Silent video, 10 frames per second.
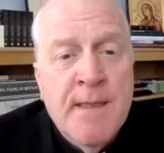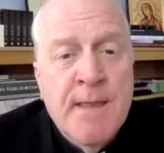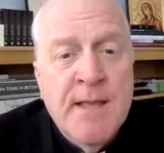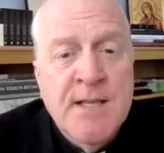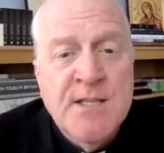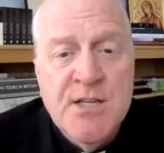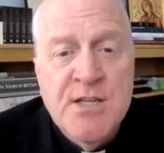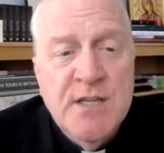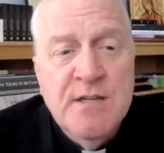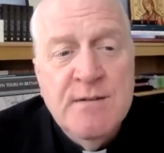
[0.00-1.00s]
As an
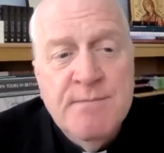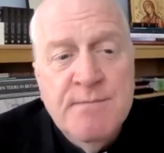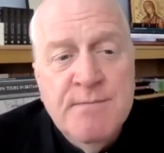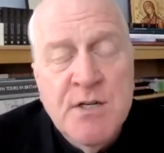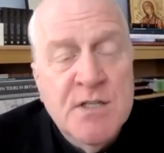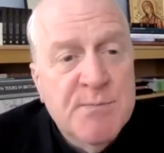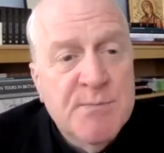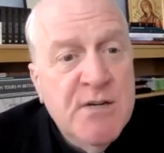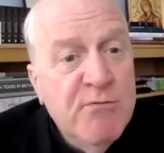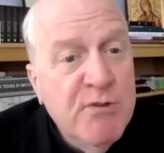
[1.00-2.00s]
engineer,
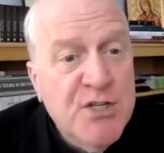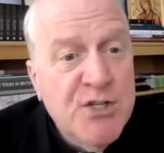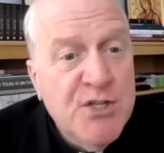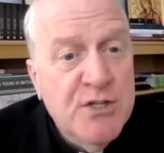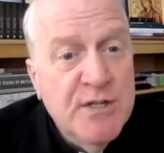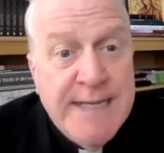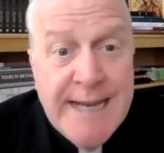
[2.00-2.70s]
interdisciplinary researcher,